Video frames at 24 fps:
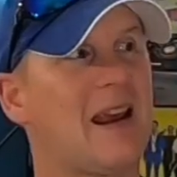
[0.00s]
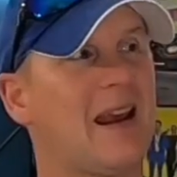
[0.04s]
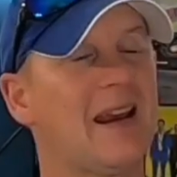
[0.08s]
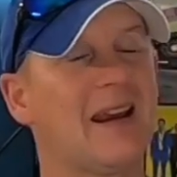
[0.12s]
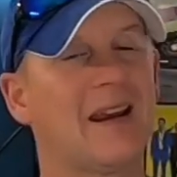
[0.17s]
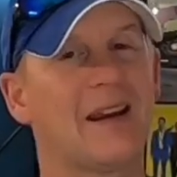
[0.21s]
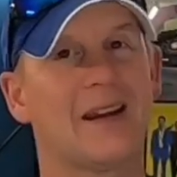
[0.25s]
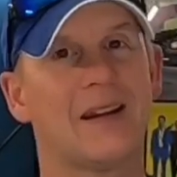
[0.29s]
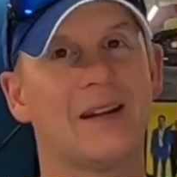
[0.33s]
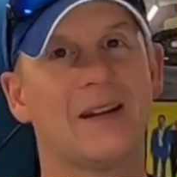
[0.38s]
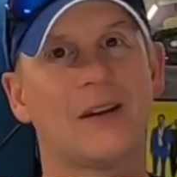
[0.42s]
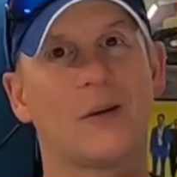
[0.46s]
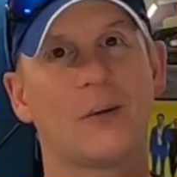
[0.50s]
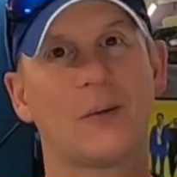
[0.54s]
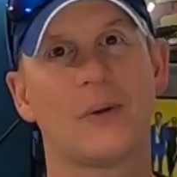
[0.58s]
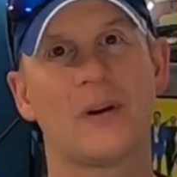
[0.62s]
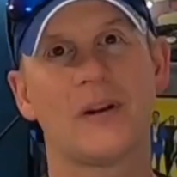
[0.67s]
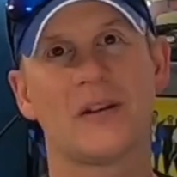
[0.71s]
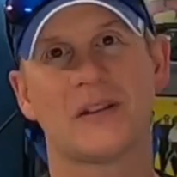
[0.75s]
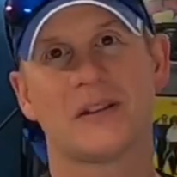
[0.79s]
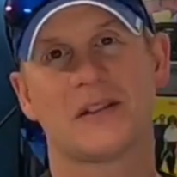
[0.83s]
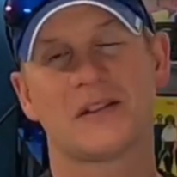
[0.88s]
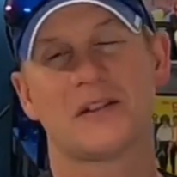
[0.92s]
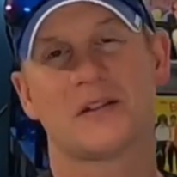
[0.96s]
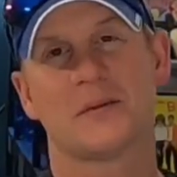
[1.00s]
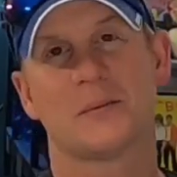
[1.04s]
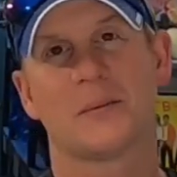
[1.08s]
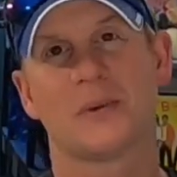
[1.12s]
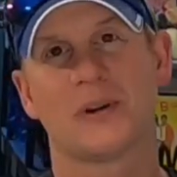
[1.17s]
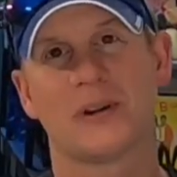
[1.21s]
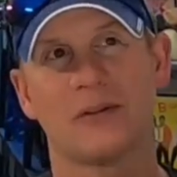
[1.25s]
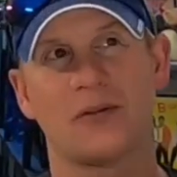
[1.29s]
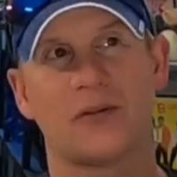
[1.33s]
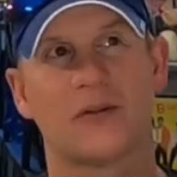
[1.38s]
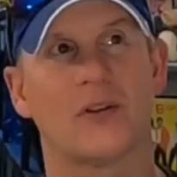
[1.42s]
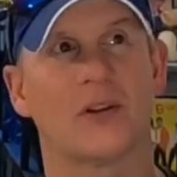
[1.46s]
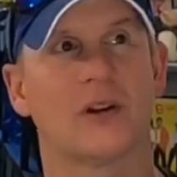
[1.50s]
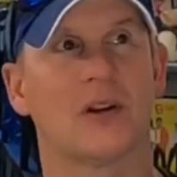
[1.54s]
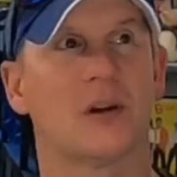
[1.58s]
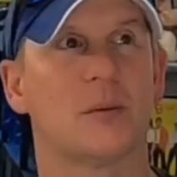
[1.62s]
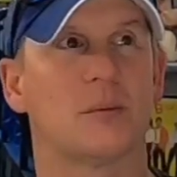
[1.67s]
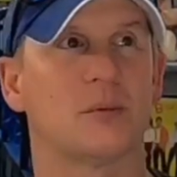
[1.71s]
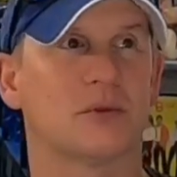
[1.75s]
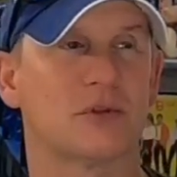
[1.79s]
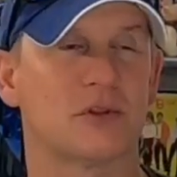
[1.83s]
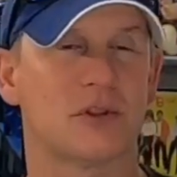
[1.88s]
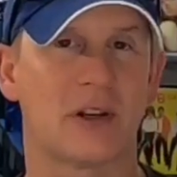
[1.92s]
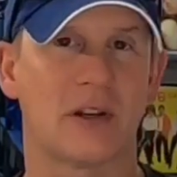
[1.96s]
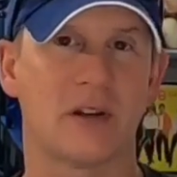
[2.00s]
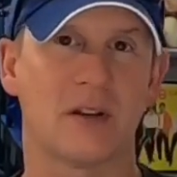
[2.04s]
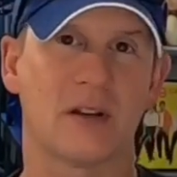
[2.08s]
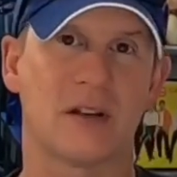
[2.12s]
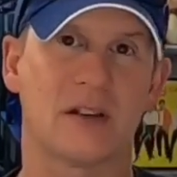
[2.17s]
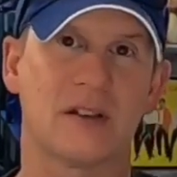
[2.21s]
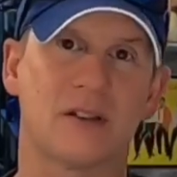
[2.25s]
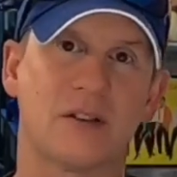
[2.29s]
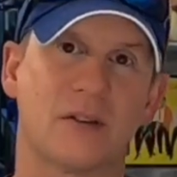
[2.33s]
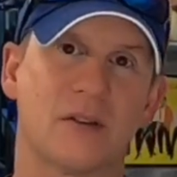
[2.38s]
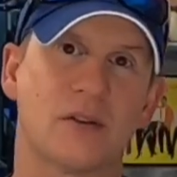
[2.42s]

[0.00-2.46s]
and raising some money for a couple charities.